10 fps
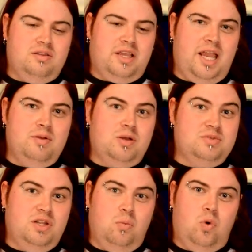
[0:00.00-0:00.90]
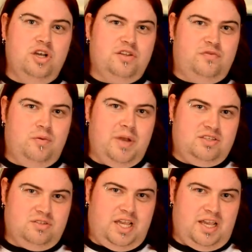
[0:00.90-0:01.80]
The game comes in a wonderful
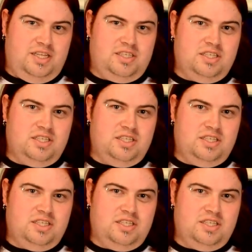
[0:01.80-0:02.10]
metal case.